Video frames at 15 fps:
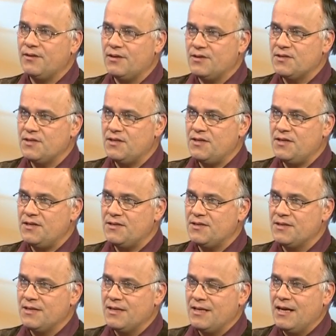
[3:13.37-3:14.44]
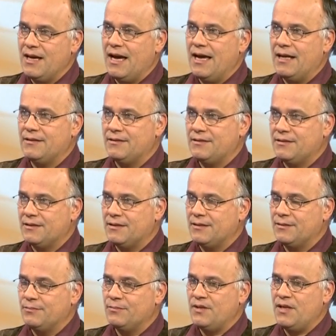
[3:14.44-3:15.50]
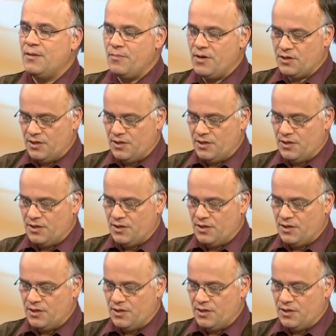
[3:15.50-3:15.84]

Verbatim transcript: velocities and um, he,